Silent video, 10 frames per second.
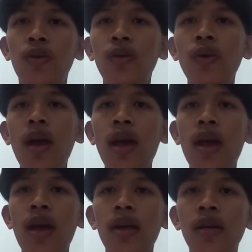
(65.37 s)
to
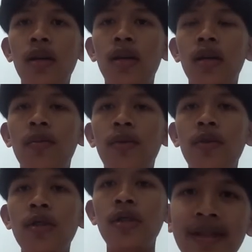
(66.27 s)
end the
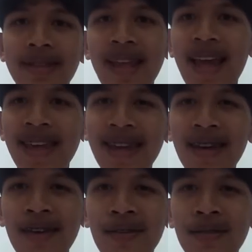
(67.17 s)
post. Thank
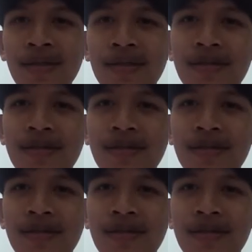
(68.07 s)
you.